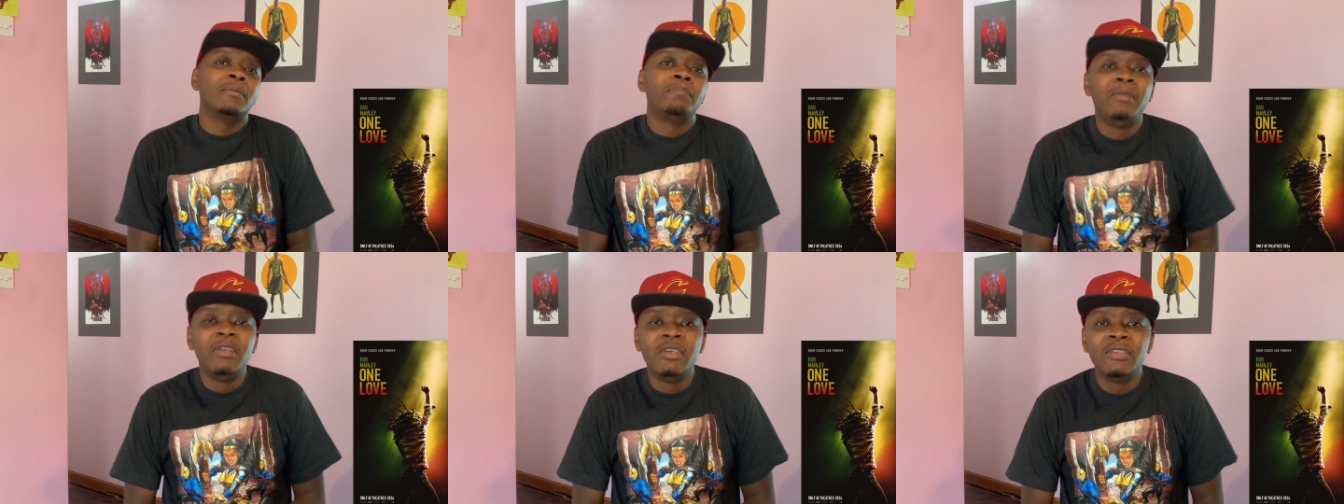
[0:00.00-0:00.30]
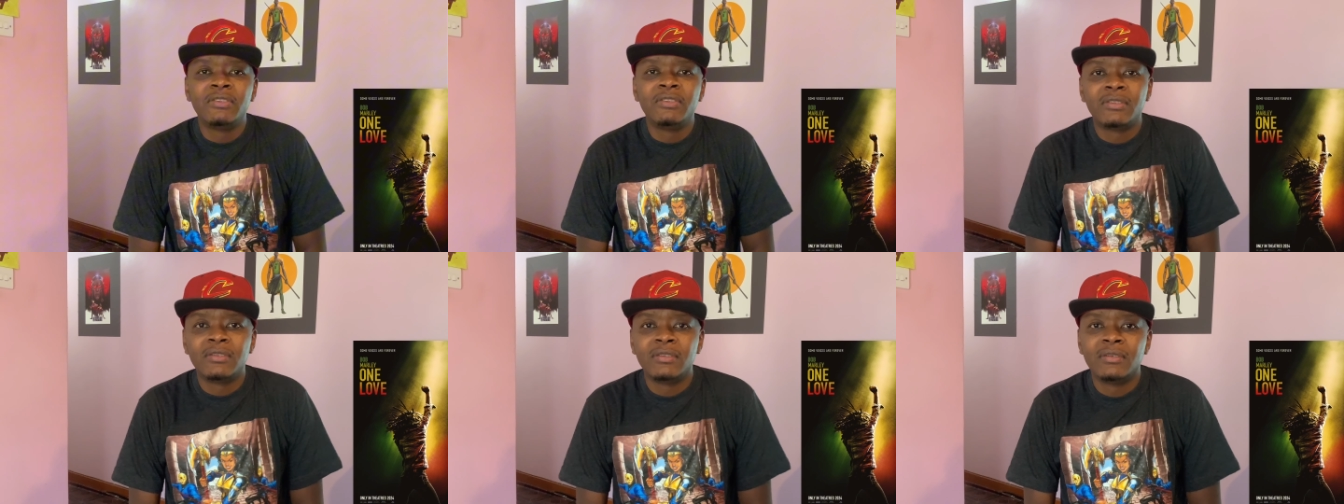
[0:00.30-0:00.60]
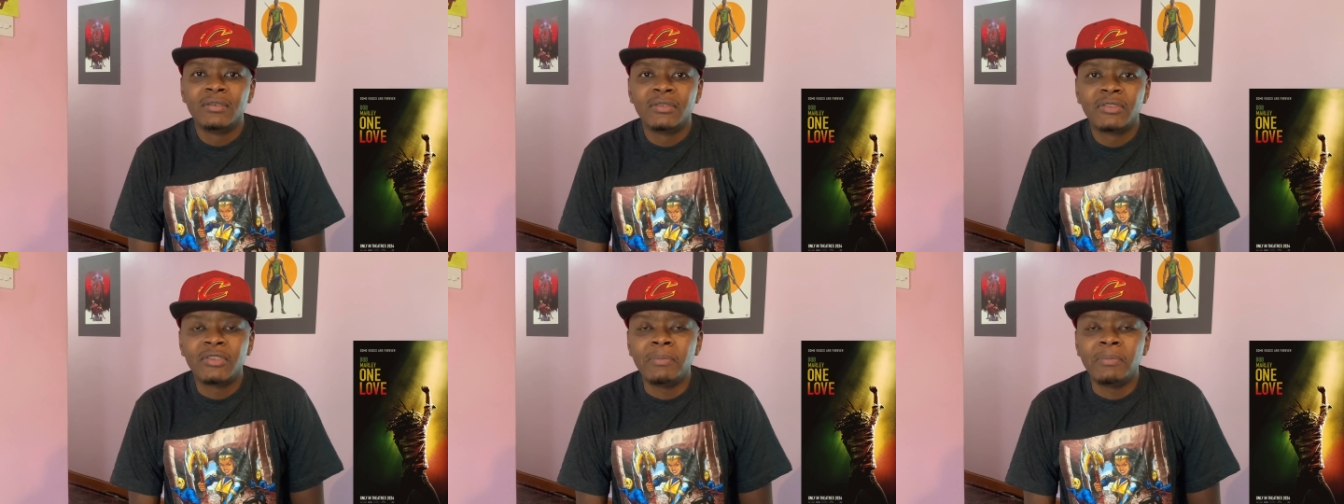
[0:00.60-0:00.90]
please
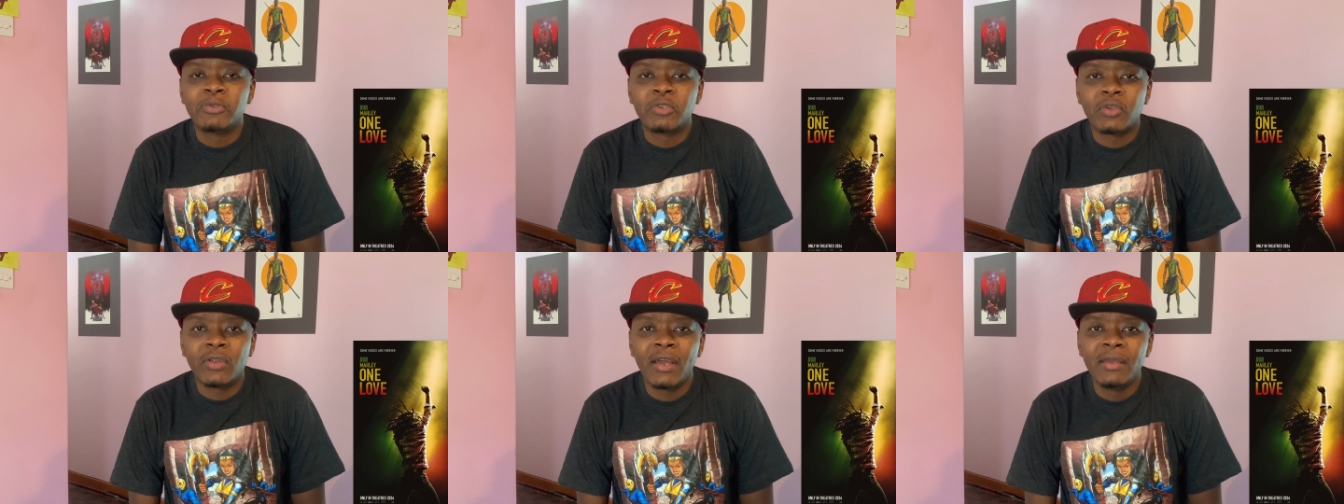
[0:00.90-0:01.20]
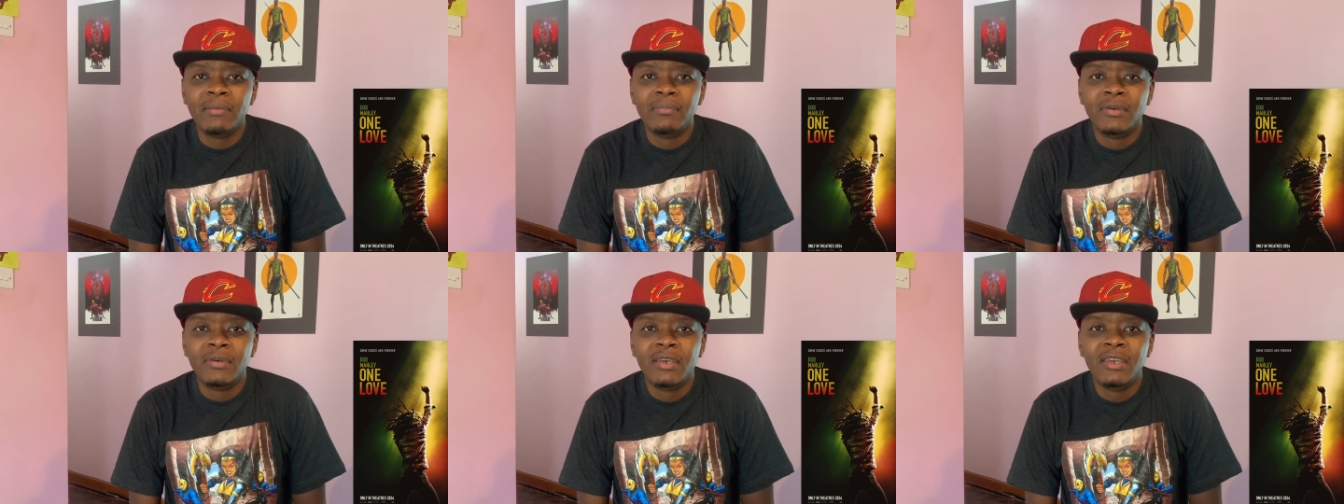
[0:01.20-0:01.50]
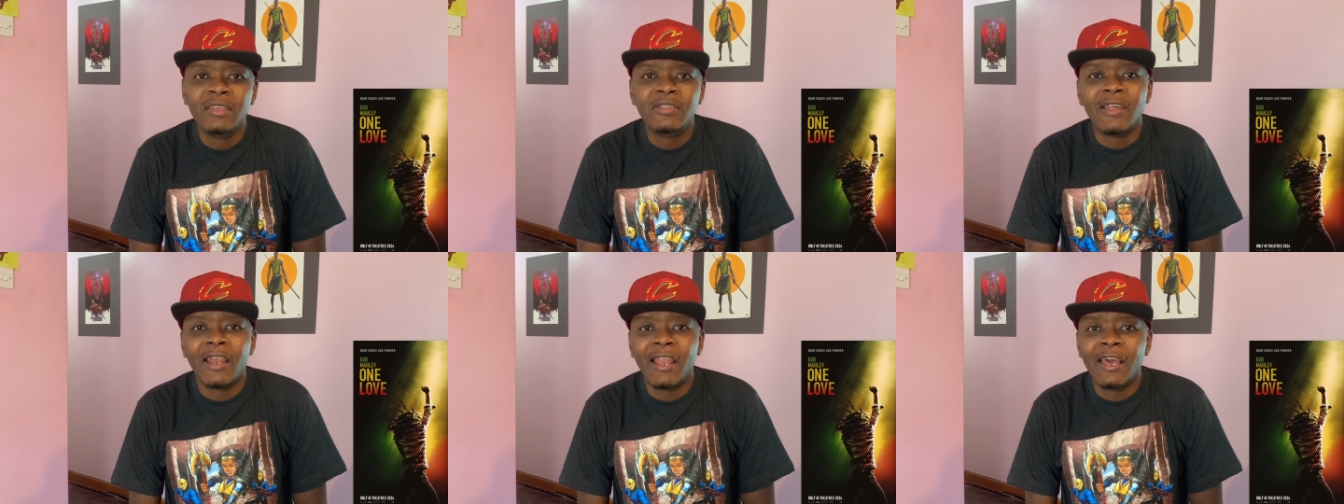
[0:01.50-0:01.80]
subscribe
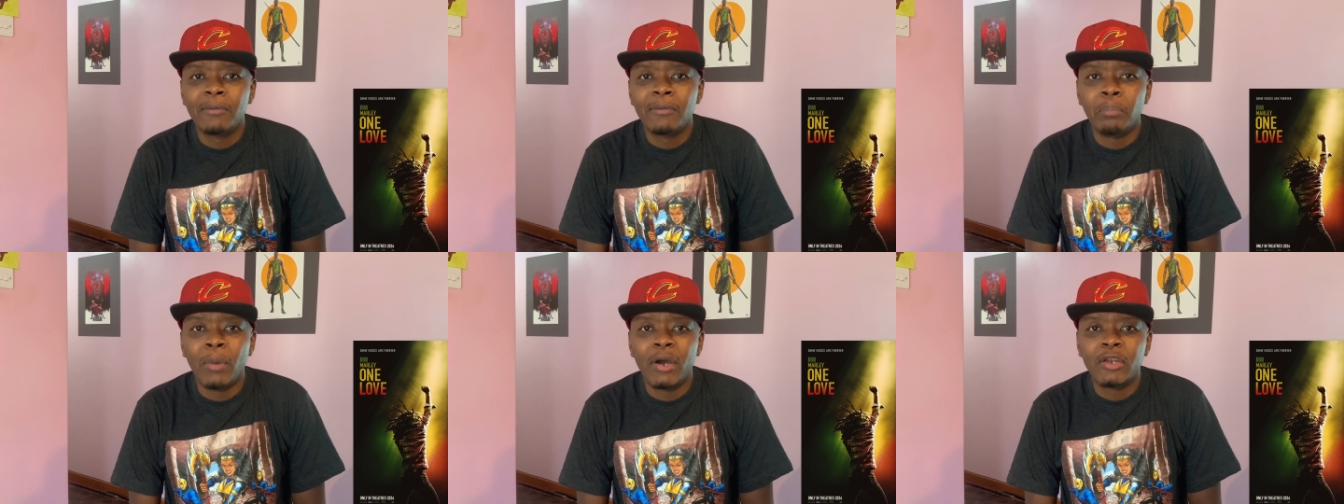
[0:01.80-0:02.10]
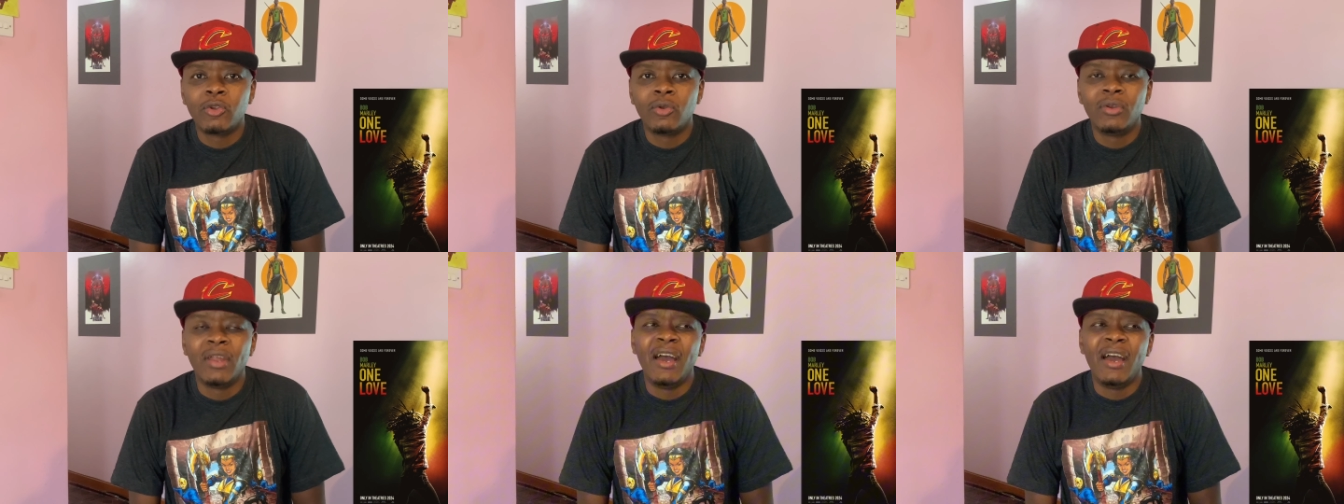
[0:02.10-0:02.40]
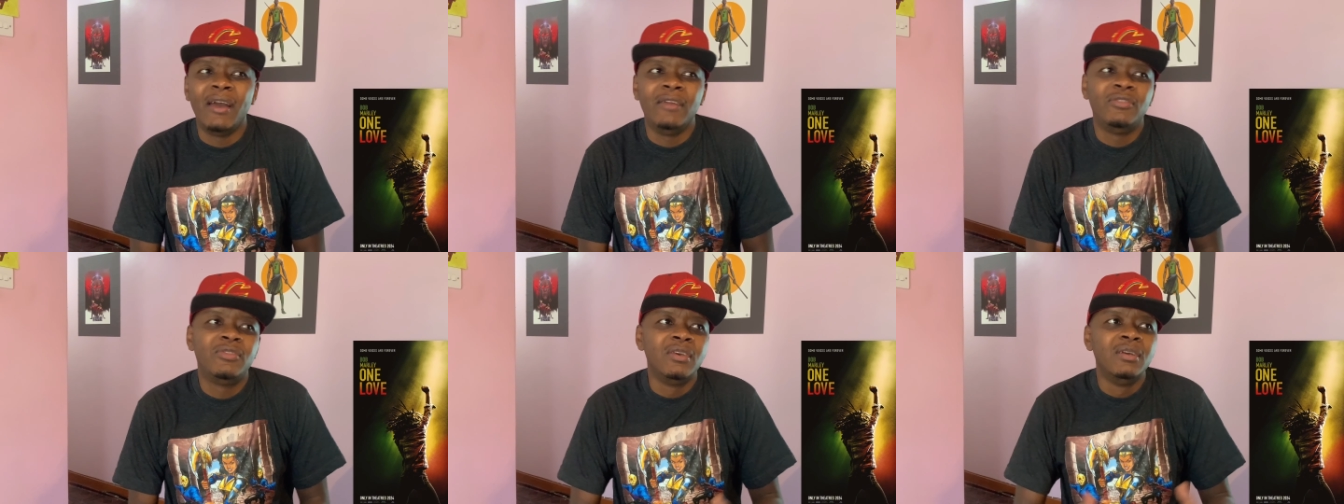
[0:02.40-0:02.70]
hit the like button
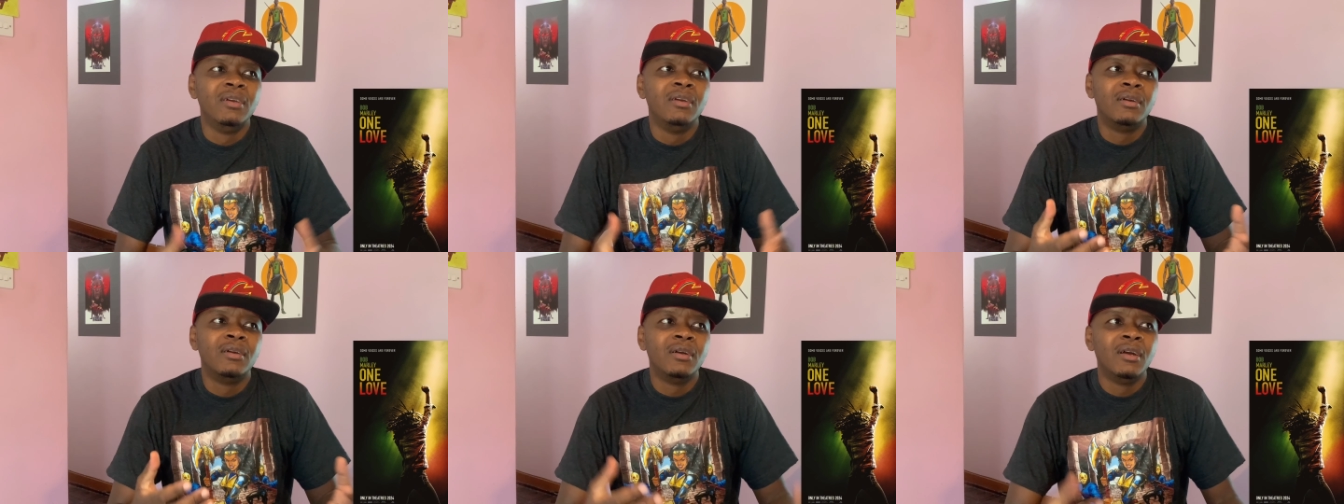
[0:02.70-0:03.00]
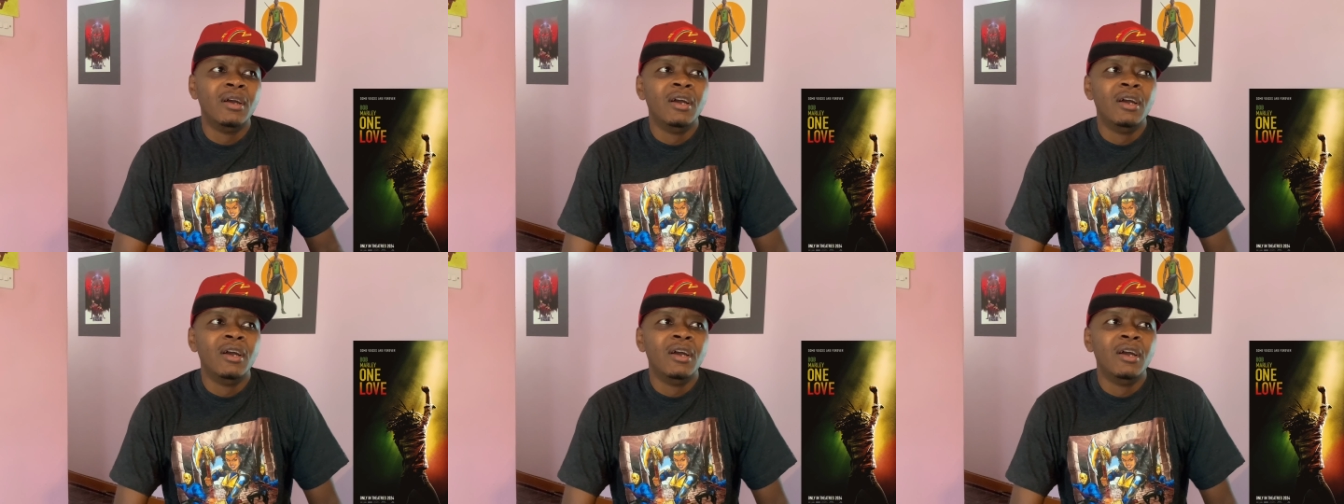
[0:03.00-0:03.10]
i think